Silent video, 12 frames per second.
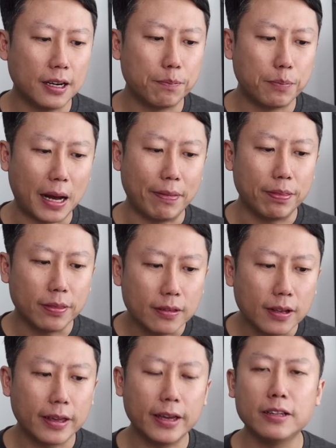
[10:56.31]
but
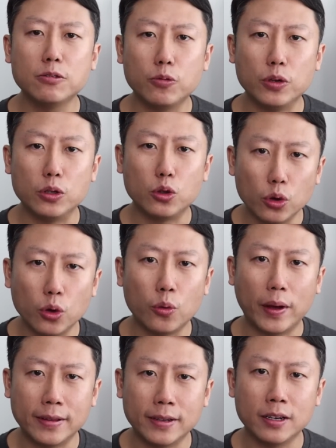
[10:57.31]
again, we don't know
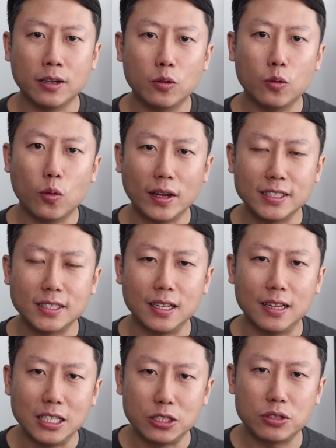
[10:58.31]
whether once the
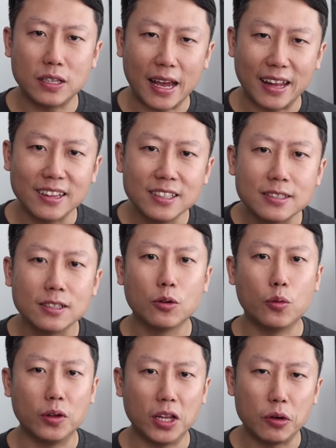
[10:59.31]
lease ends
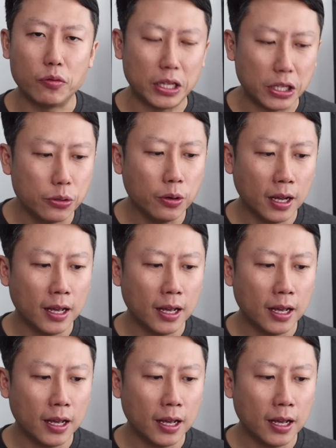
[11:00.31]
will they renew.